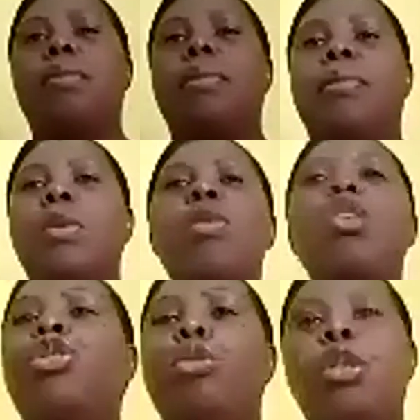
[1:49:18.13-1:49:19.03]
Don't
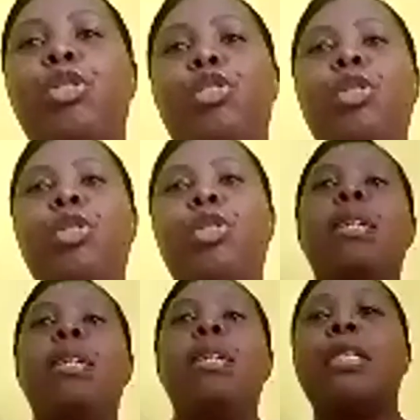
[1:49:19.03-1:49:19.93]
rush,
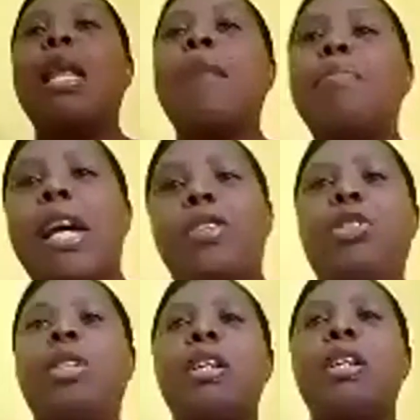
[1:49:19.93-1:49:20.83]
don't slap dash,
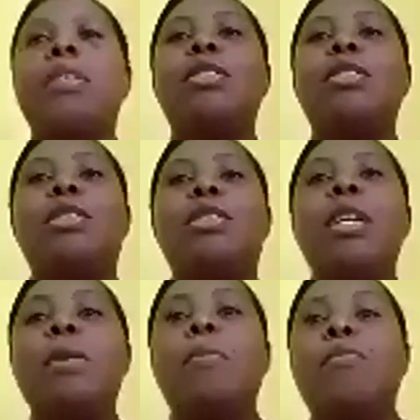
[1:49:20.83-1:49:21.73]
don't just
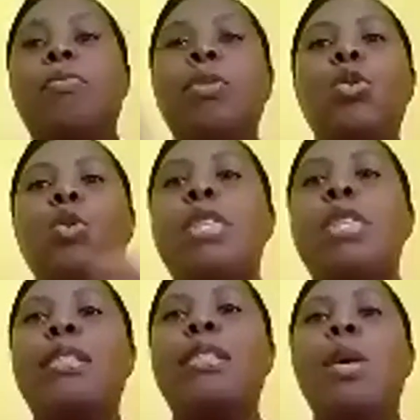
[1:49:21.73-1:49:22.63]
do
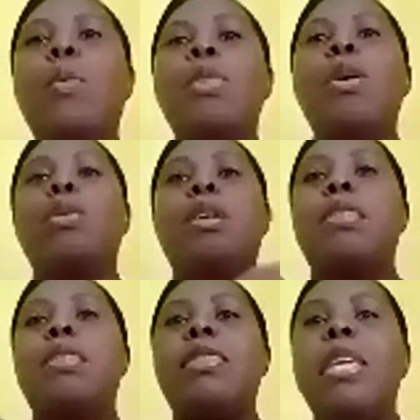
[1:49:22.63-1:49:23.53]
things
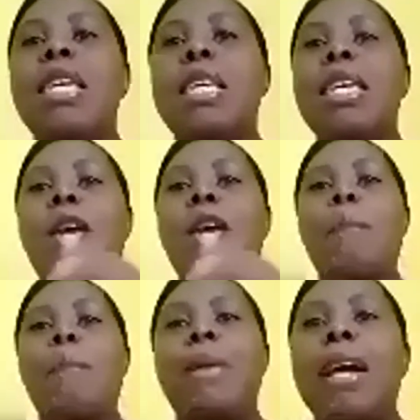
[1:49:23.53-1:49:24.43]
without thinking
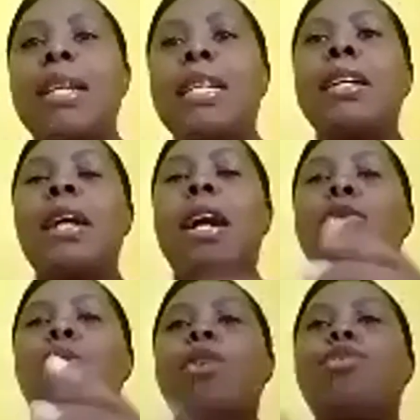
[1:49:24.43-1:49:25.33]
or planning
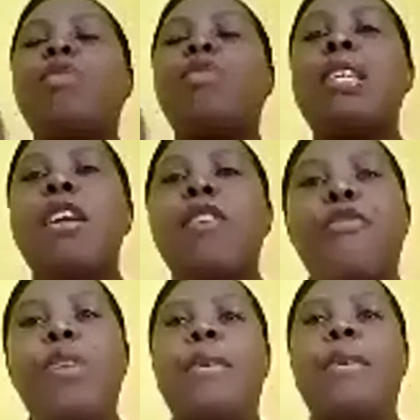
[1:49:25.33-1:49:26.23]
and going through it
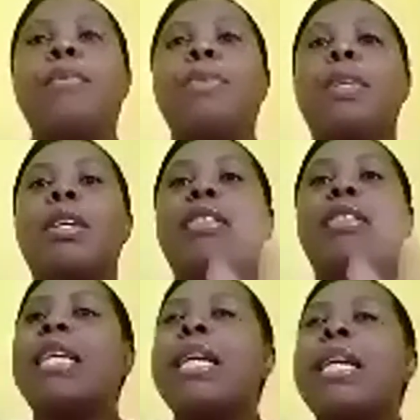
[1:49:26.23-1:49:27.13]
carefully. You have
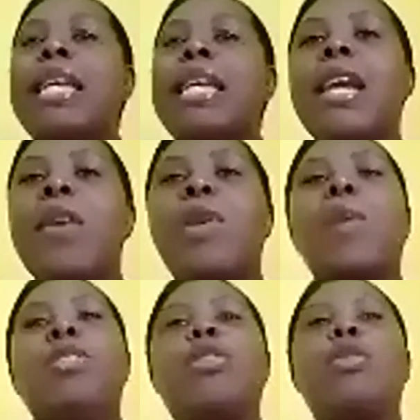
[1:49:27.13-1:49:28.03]
to take care
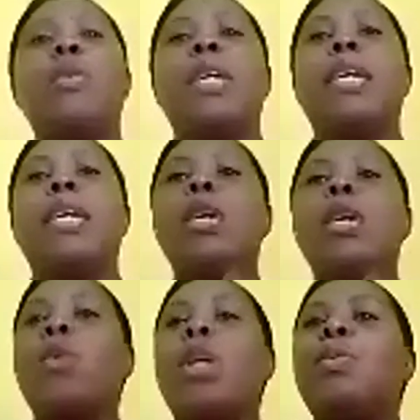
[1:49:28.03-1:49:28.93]
in what you're doing,
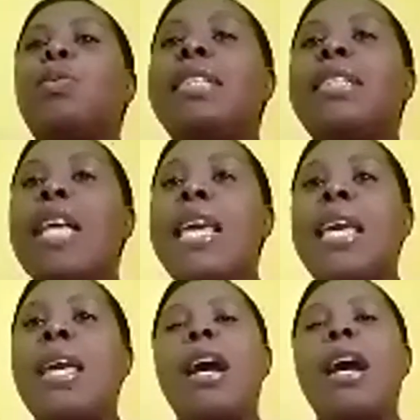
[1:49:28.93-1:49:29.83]
in what we
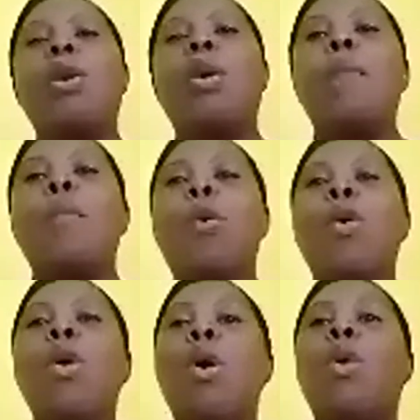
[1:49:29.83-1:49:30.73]
say, and
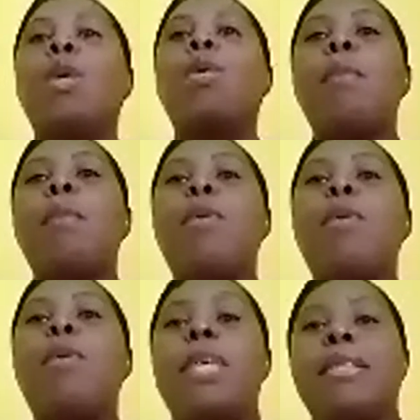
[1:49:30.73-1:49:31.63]
how we
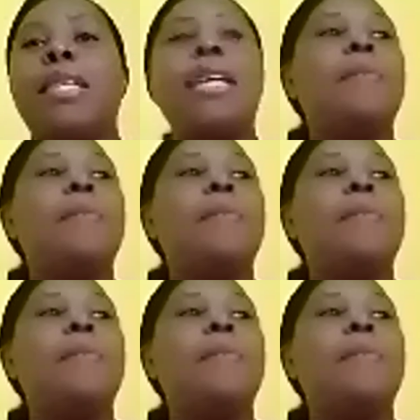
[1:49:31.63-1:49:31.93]
go about things. Eh?